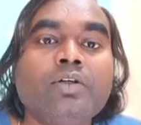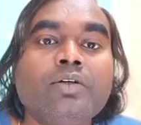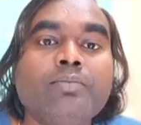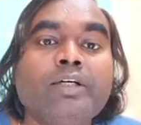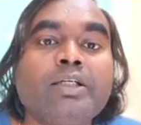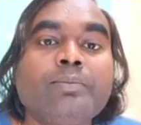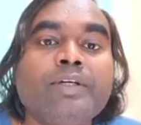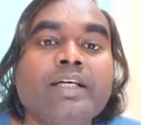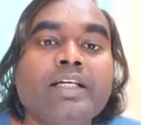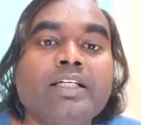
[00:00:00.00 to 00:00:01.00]

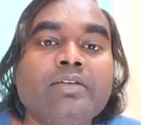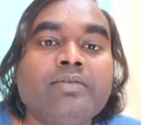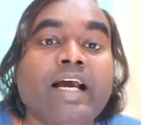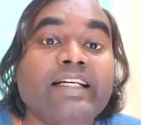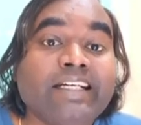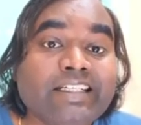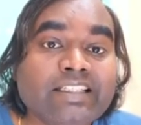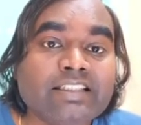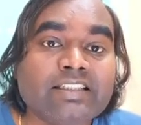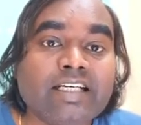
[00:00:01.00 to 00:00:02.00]
multiplicative
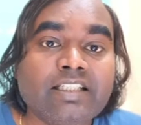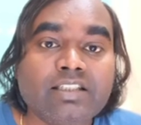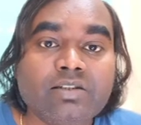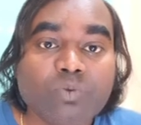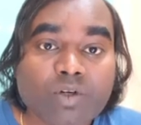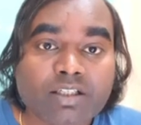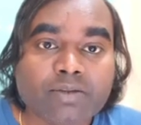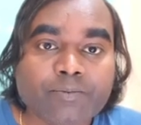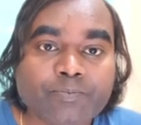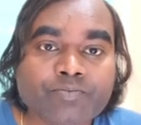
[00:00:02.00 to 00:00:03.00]
identity, that is
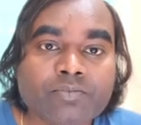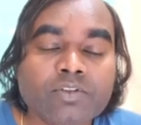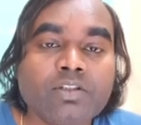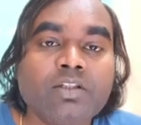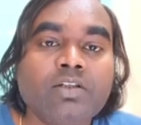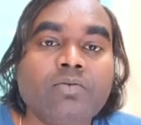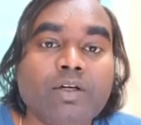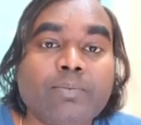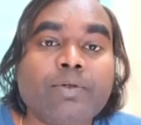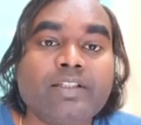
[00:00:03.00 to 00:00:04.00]
1
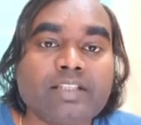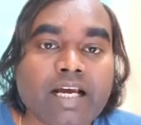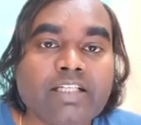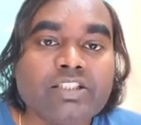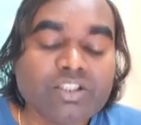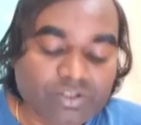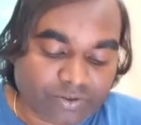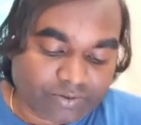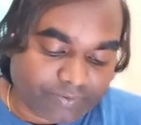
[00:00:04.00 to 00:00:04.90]
plus I0.